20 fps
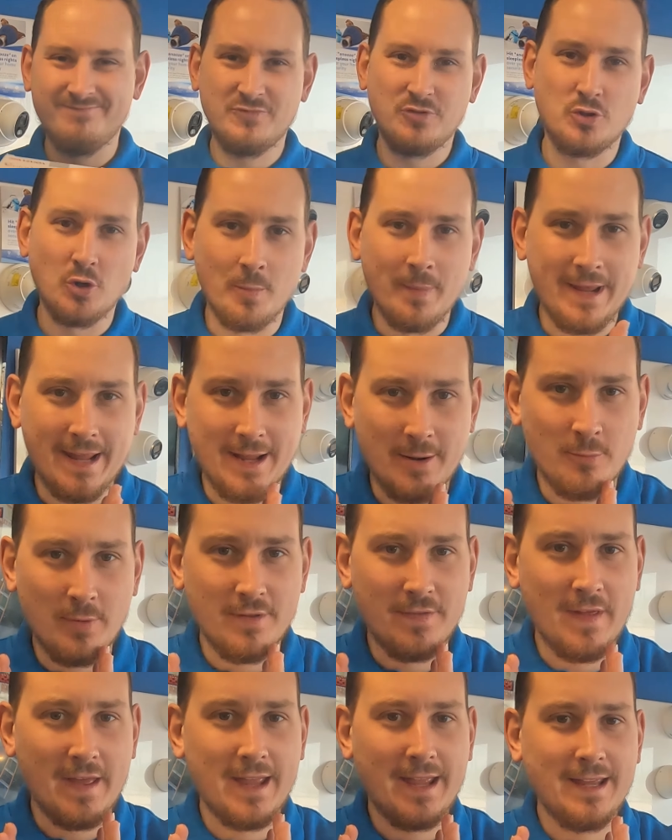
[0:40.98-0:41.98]
dummy it
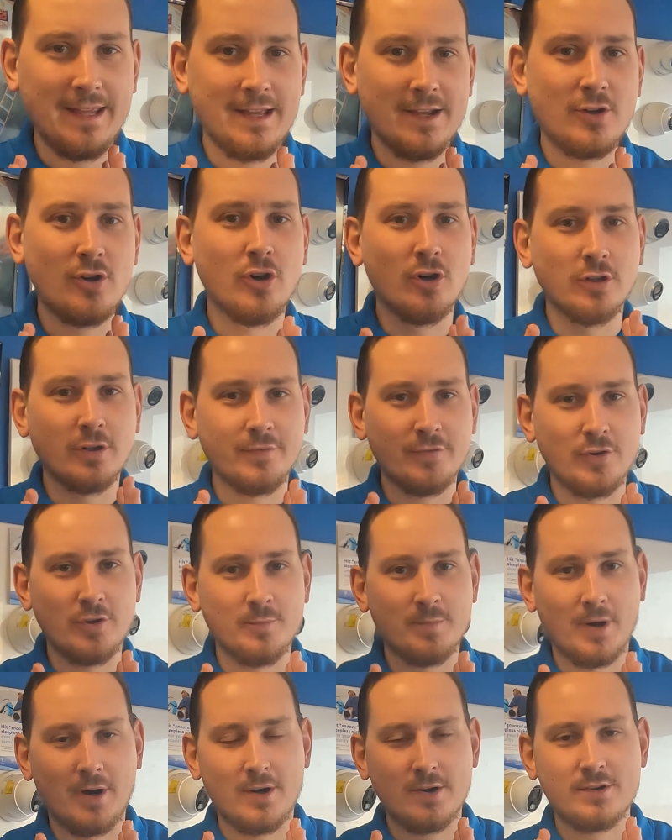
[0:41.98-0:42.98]
with a colour view
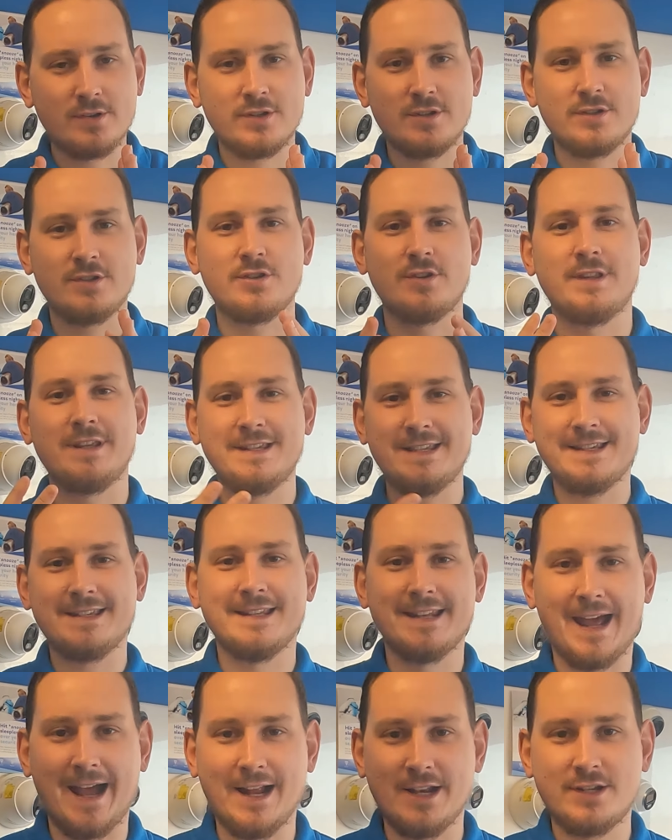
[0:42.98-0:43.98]
box. So this
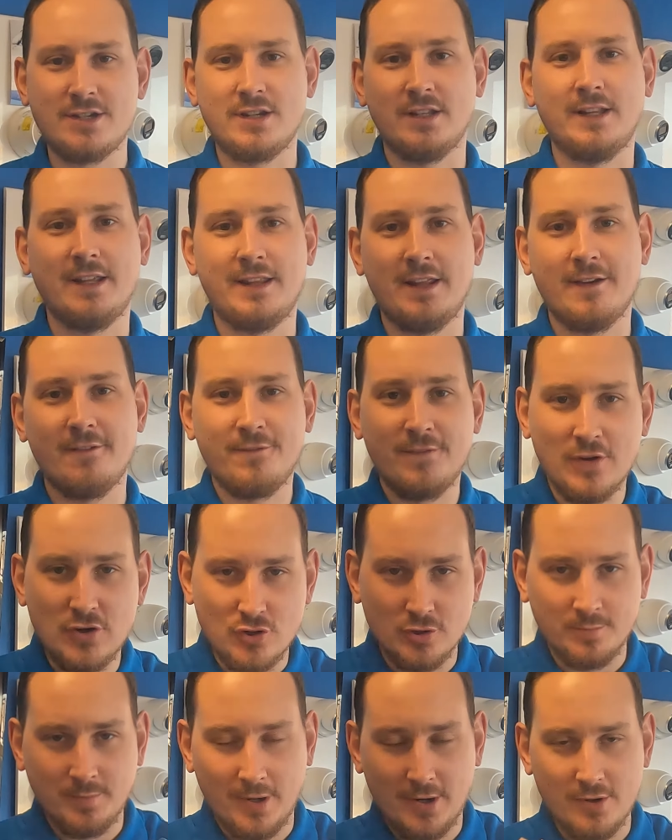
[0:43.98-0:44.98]
isn't actually the
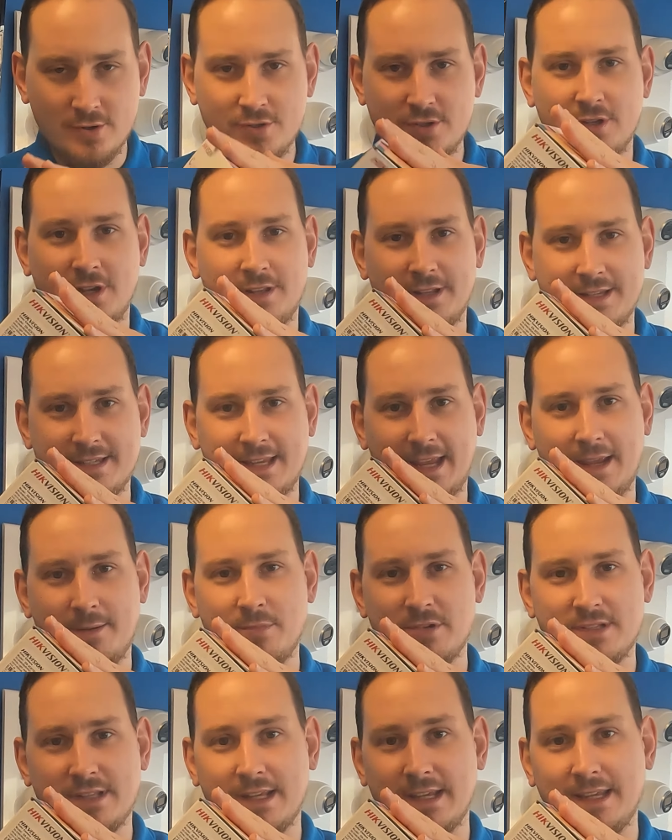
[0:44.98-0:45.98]
official box, the same
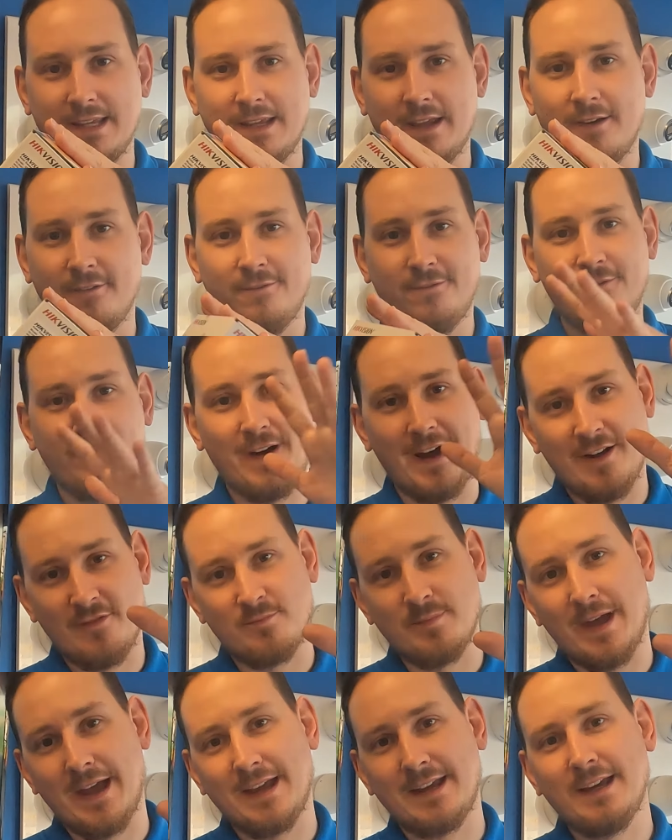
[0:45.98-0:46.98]
as the
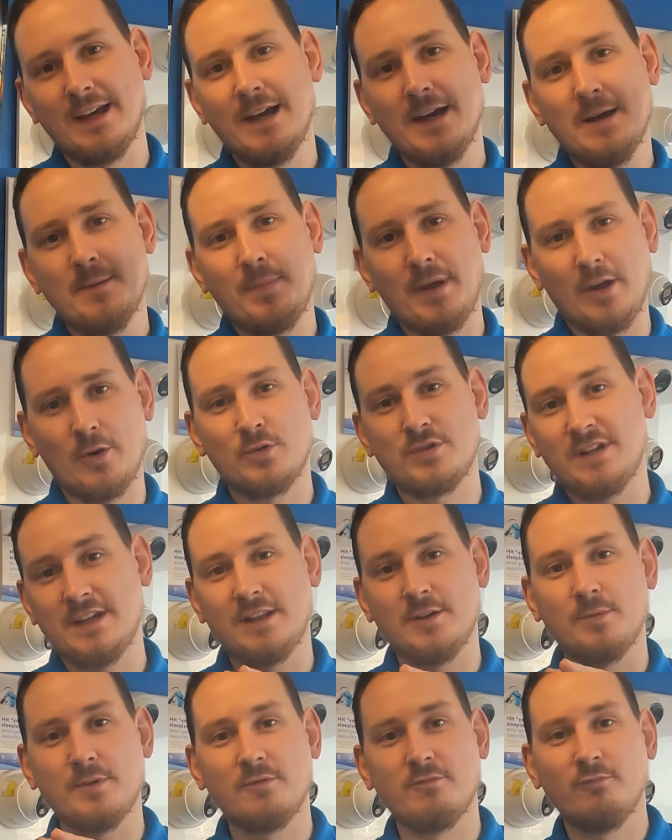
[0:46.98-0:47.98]
5 meg POC
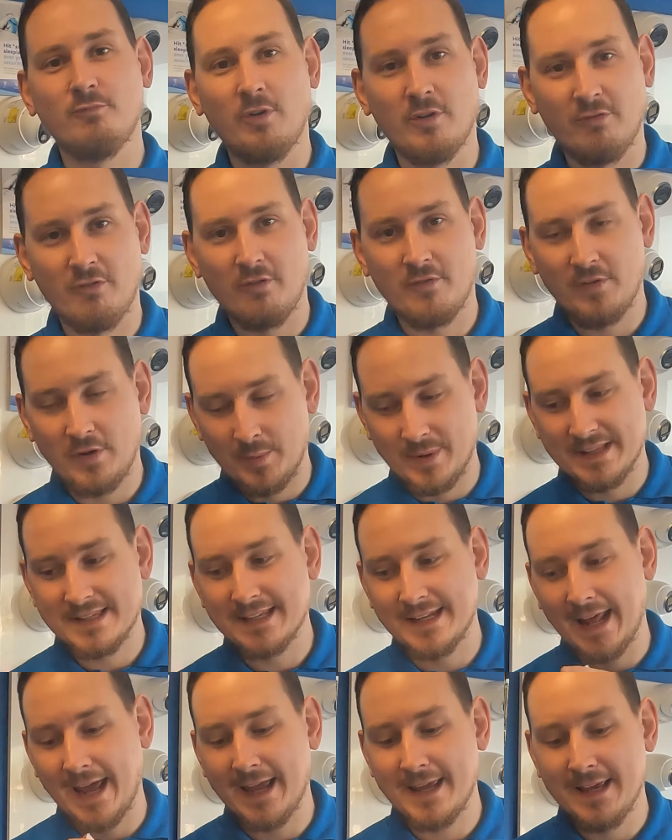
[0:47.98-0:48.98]
that we're reviewing
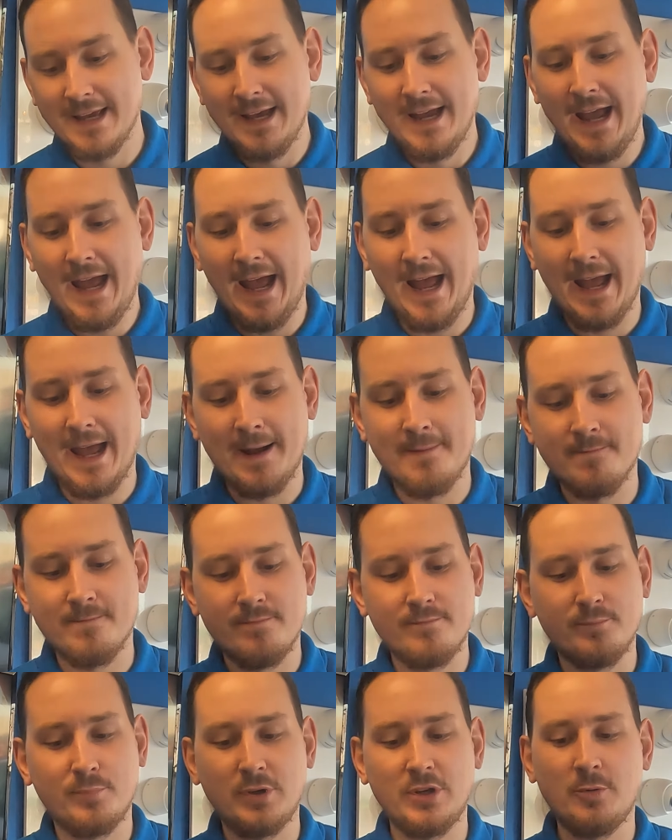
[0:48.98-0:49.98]
today,
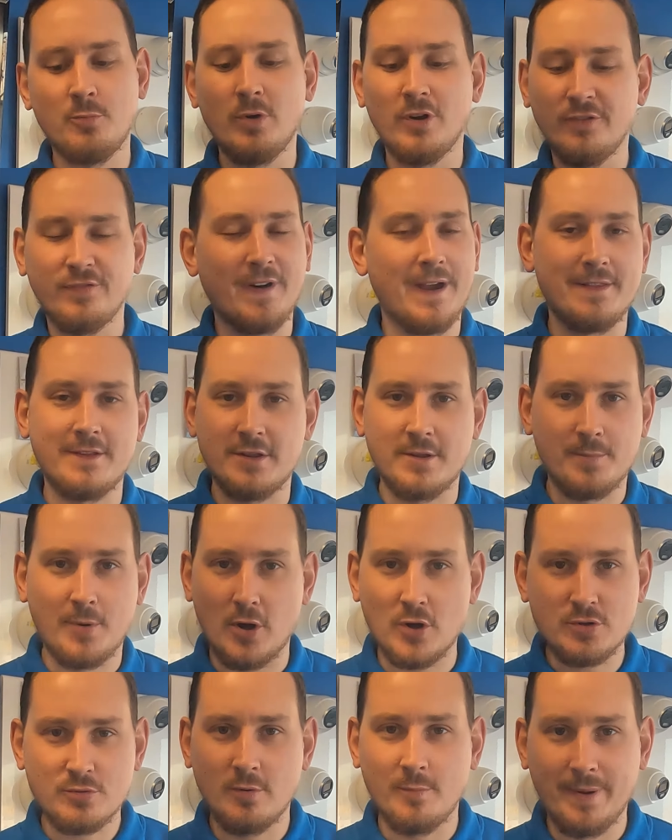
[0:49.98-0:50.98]
but you will find that the
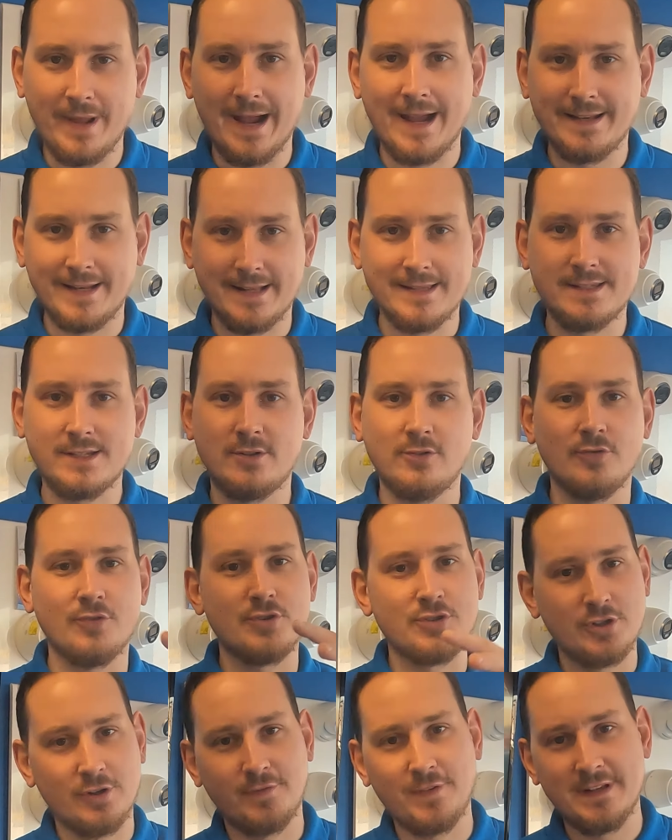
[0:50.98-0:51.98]
box will be identical and the
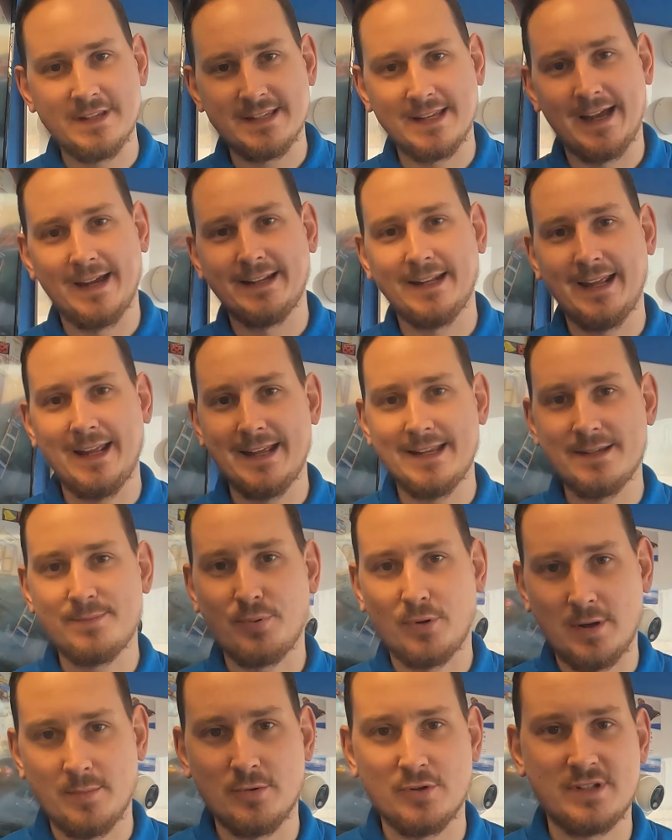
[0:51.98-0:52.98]
stuff inside it is
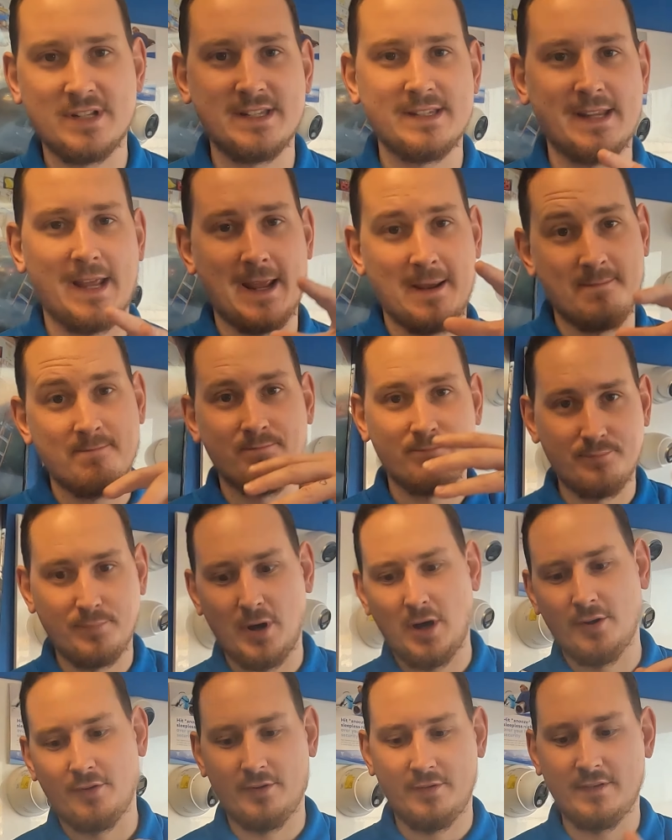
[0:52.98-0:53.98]
pretty much the same,
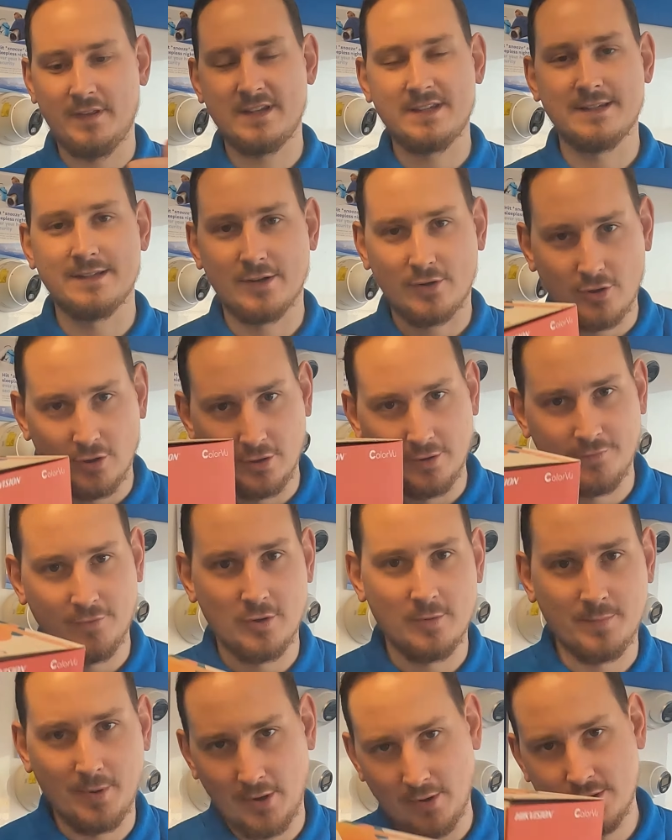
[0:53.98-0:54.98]
bar that this is a colour
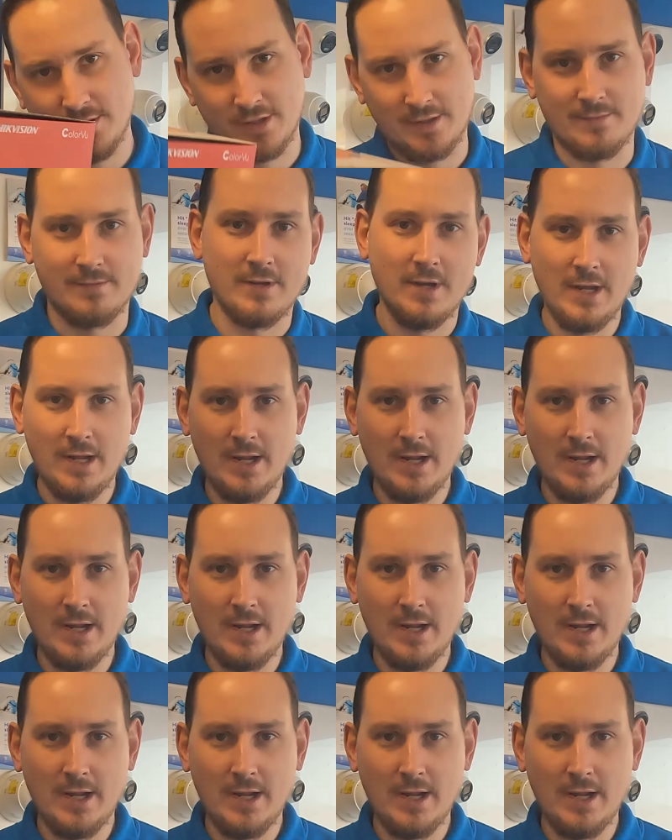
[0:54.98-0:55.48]
view box, and